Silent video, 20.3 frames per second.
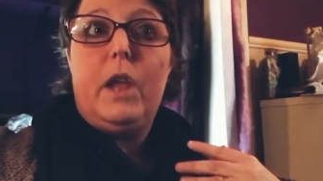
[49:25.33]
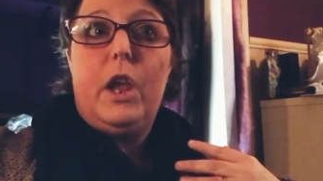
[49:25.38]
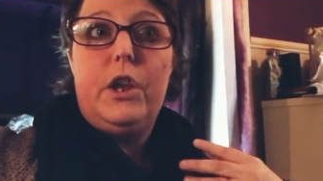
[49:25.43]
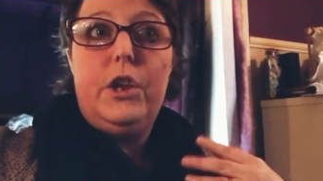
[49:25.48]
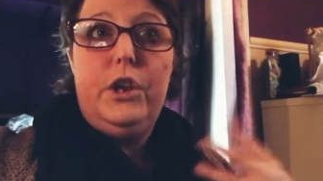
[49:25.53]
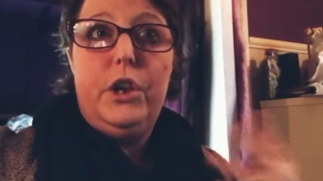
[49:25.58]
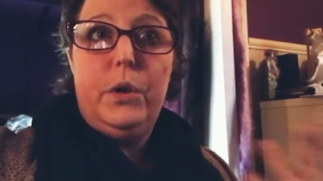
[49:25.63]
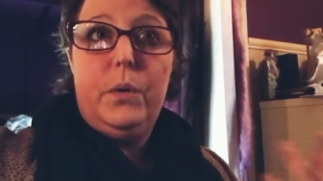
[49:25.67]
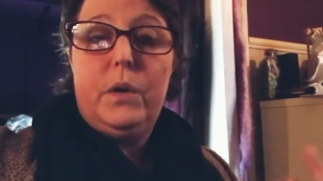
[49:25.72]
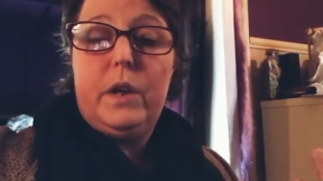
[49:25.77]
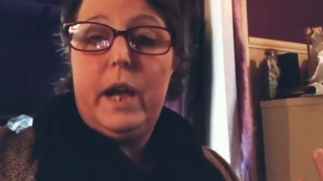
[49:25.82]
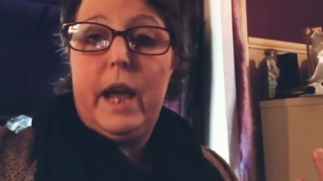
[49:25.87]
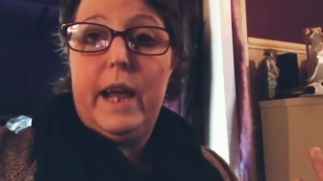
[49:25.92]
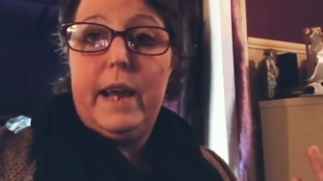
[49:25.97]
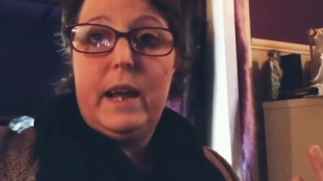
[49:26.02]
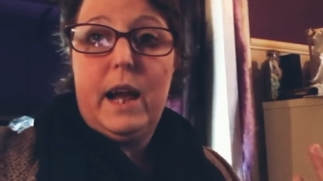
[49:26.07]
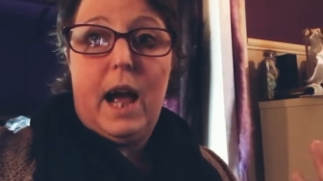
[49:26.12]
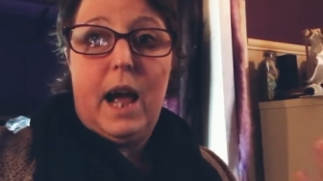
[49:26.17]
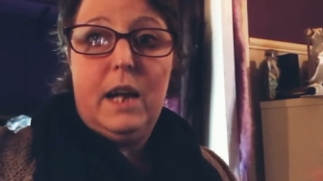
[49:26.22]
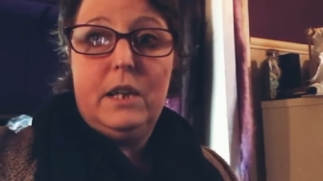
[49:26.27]

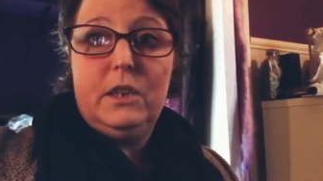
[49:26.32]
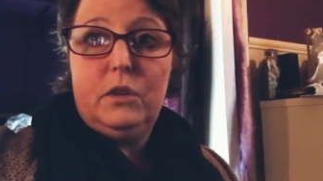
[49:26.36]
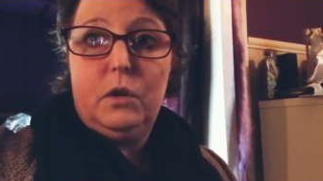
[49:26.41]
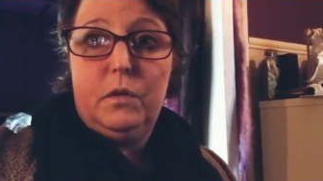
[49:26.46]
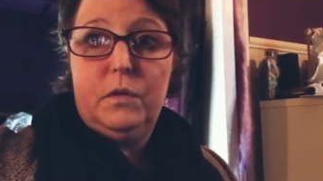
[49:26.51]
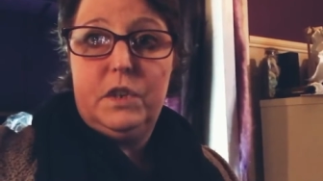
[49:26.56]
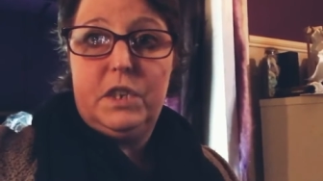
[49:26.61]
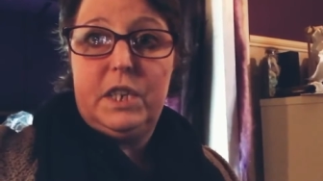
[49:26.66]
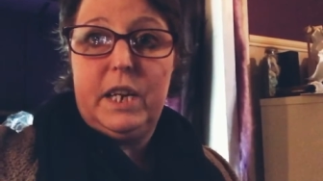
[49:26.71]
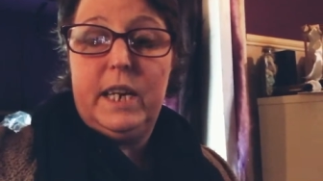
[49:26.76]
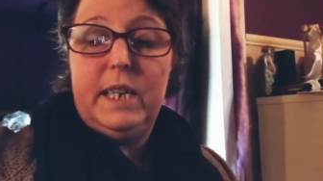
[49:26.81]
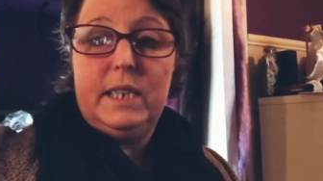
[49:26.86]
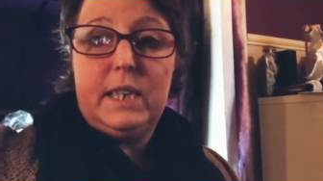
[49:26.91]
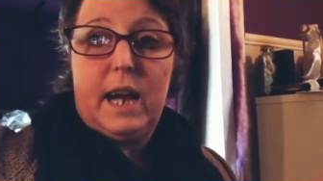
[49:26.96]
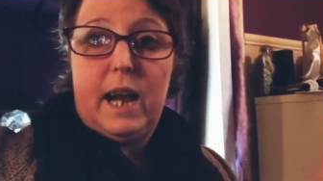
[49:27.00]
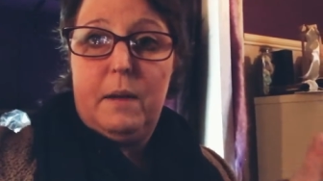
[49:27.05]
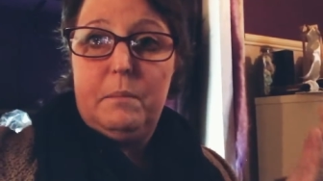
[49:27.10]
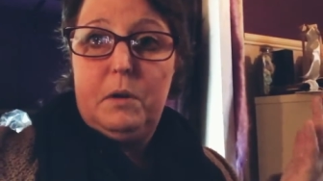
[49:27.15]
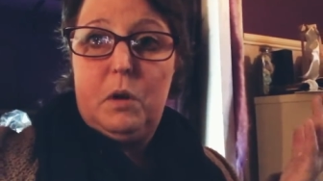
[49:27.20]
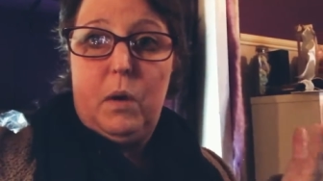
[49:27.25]
UK and overseas,
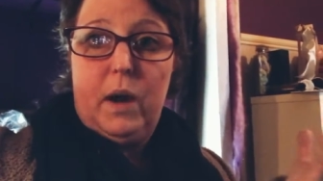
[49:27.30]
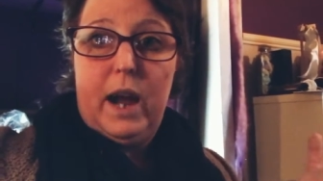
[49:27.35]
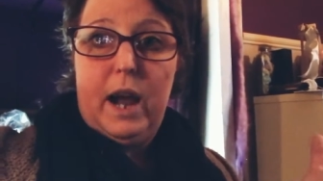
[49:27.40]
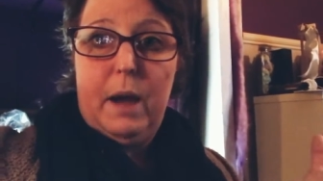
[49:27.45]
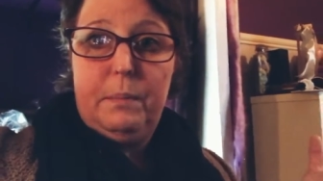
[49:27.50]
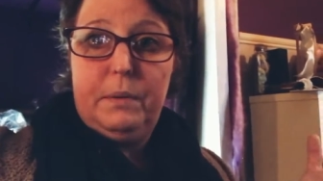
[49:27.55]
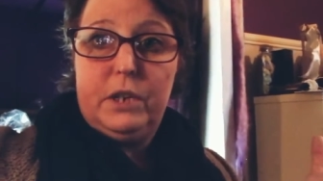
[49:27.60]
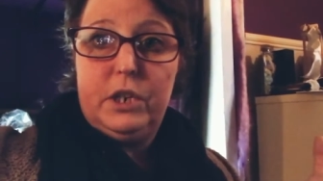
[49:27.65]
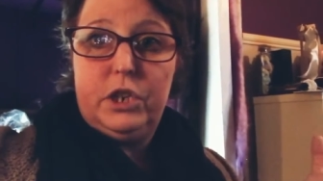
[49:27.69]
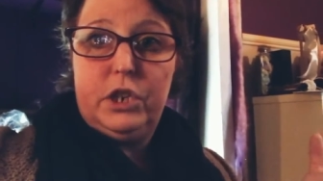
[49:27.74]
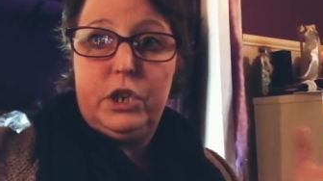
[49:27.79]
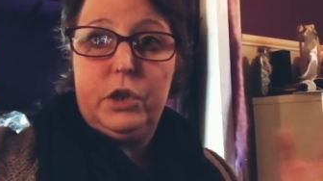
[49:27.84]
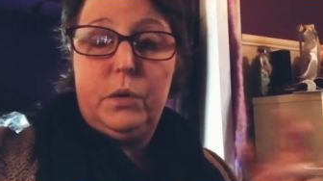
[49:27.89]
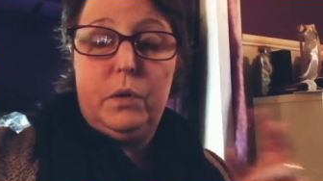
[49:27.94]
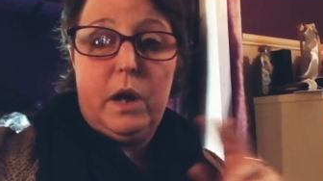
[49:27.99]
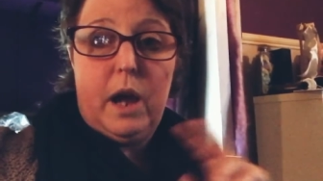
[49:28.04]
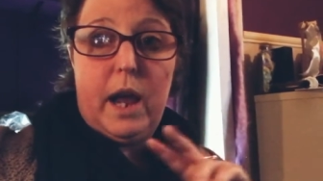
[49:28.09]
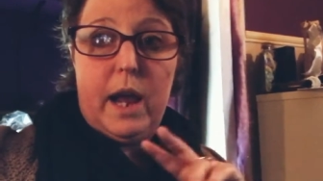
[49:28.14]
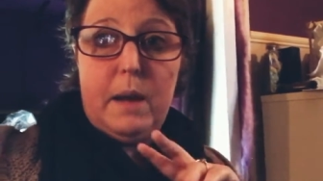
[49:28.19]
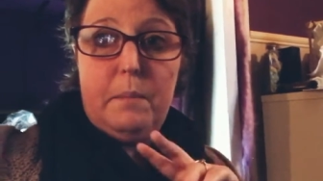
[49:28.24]
I'm quite happy to
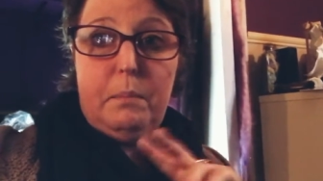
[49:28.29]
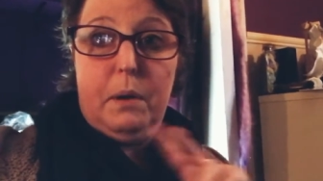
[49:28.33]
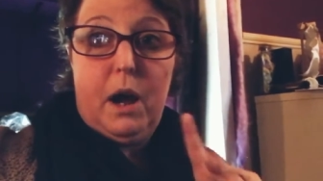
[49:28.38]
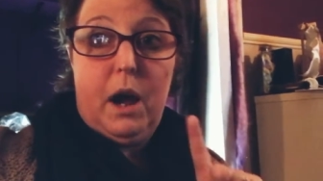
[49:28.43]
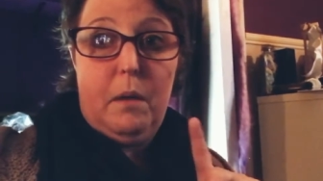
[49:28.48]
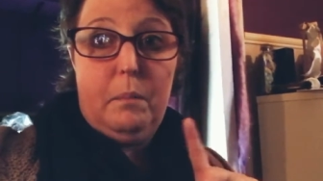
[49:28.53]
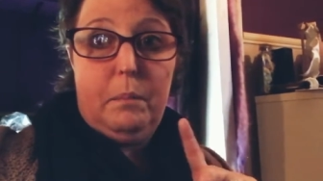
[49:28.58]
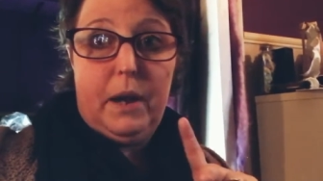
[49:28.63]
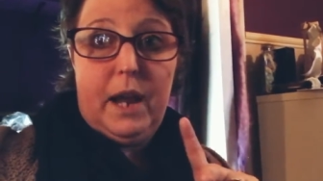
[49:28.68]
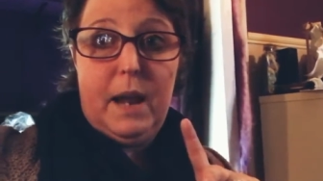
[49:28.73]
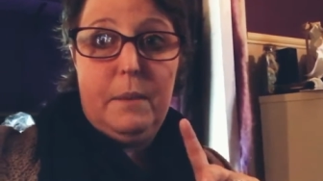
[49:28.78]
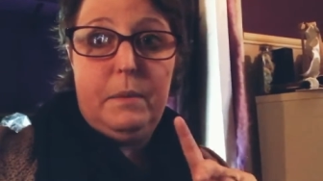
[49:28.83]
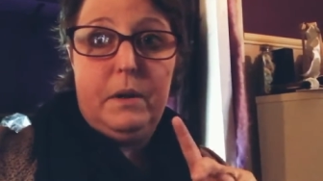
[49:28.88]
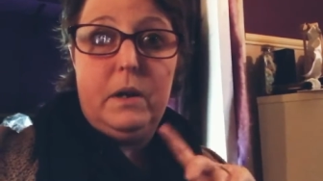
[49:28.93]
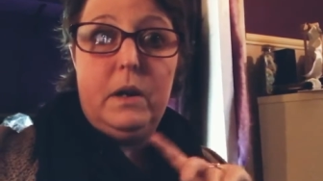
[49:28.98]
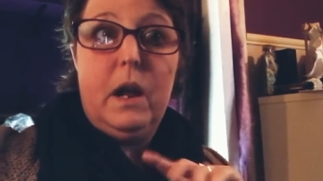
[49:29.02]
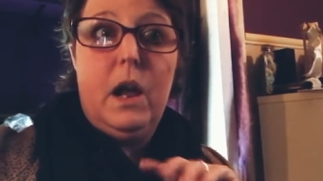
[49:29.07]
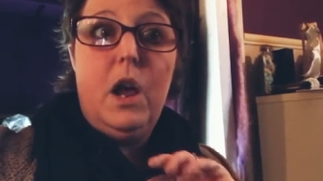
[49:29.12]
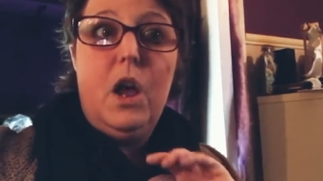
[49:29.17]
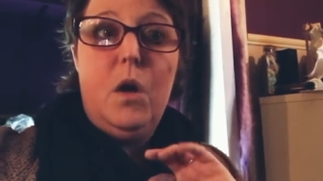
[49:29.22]
do a part
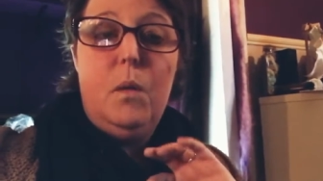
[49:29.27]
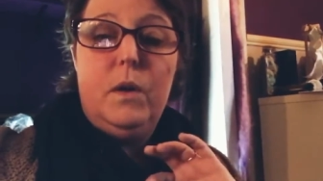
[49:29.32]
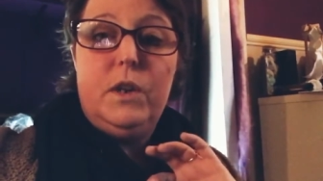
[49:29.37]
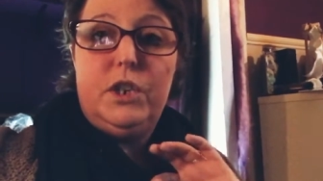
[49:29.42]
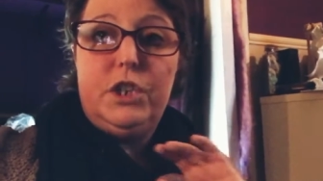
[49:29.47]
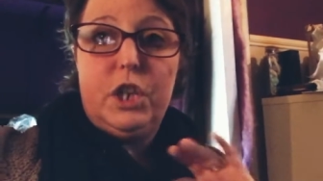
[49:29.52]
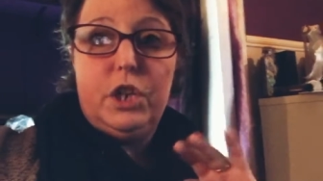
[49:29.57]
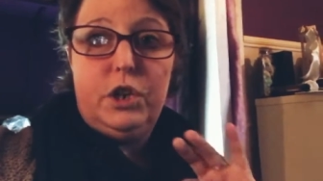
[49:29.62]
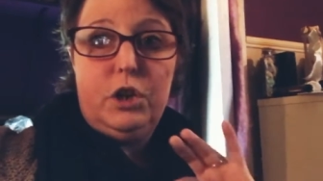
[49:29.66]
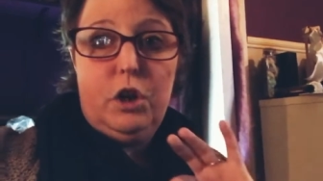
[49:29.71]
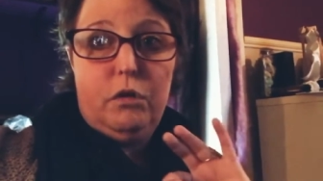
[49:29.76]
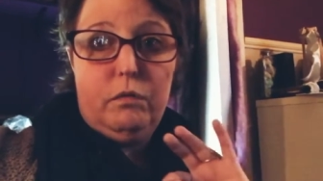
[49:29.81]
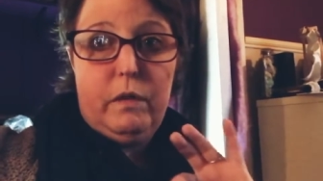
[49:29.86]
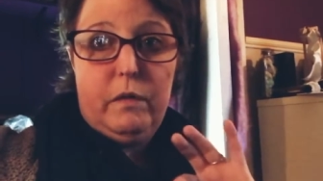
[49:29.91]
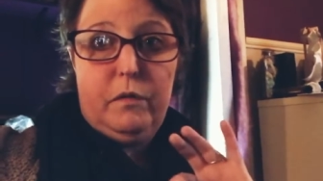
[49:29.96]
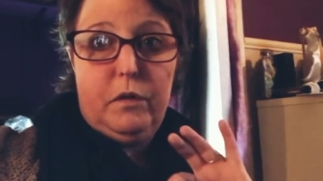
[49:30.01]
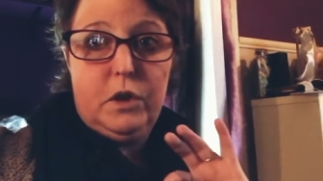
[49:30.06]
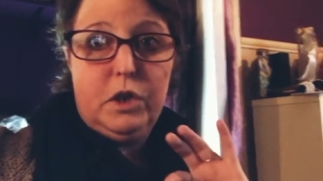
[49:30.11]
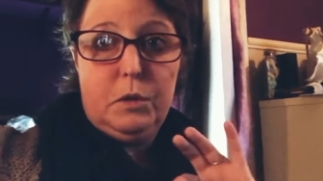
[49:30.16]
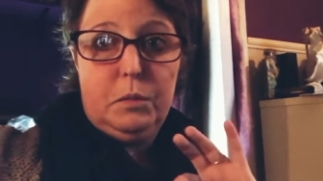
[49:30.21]
payment, which is a
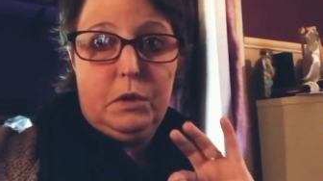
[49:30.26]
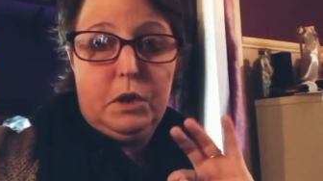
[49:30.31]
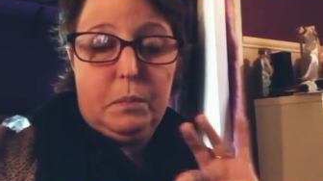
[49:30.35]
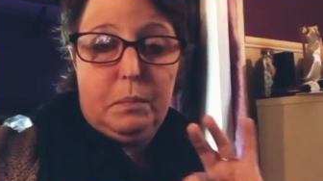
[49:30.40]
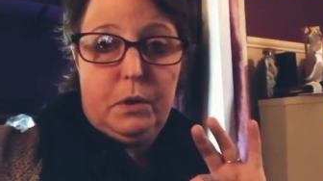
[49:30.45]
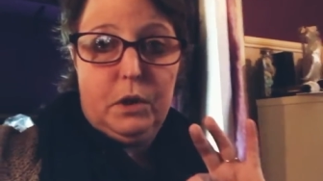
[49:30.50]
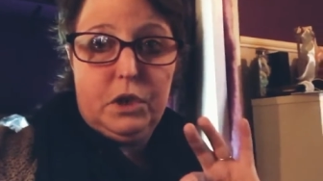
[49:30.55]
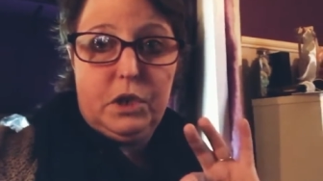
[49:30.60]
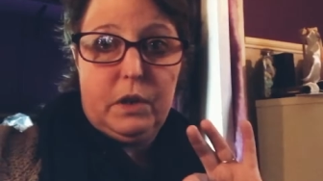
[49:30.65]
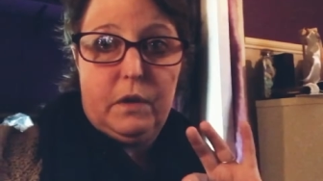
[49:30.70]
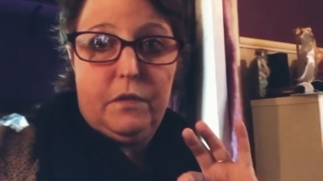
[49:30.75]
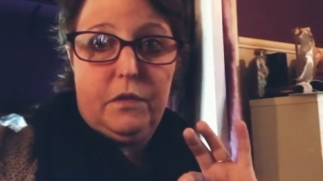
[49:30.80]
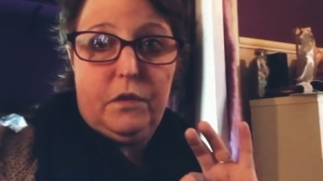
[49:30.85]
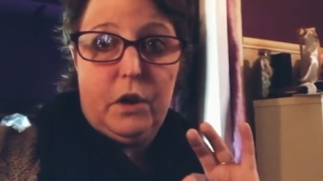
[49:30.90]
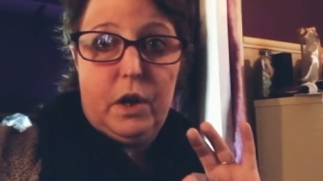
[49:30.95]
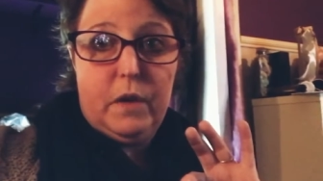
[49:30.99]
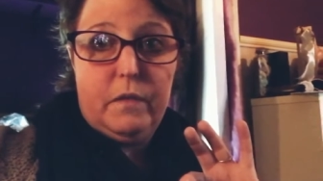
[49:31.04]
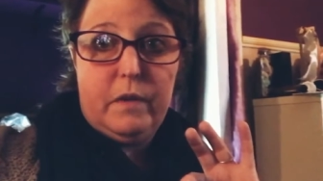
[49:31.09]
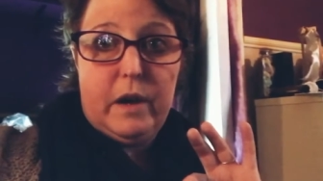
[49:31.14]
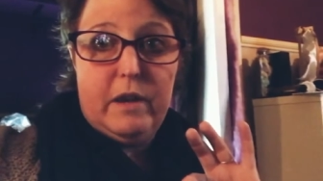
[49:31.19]
non-refundable deposit of
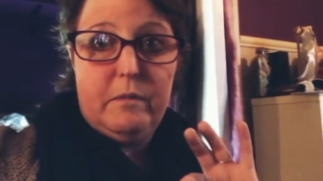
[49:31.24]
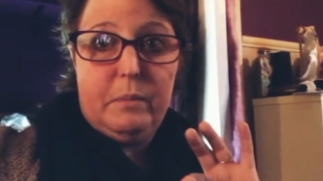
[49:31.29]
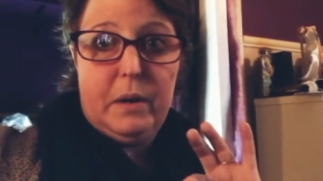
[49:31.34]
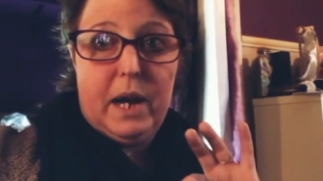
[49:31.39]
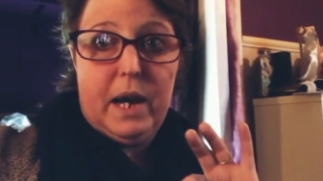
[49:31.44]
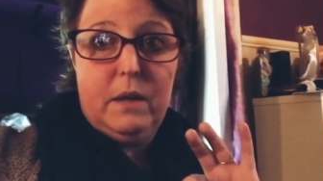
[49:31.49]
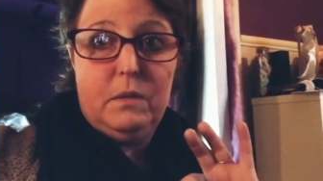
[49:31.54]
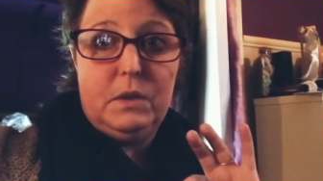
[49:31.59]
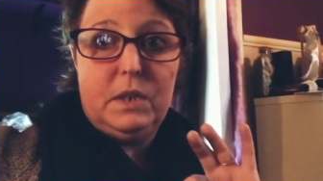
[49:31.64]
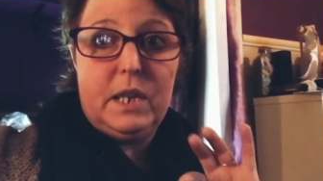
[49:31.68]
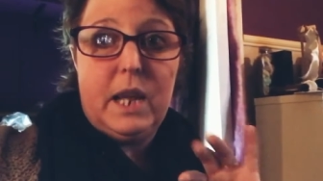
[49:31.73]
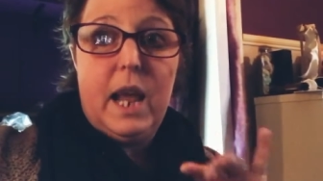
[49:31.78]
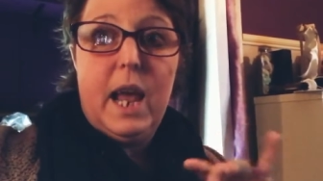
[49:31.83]
£35.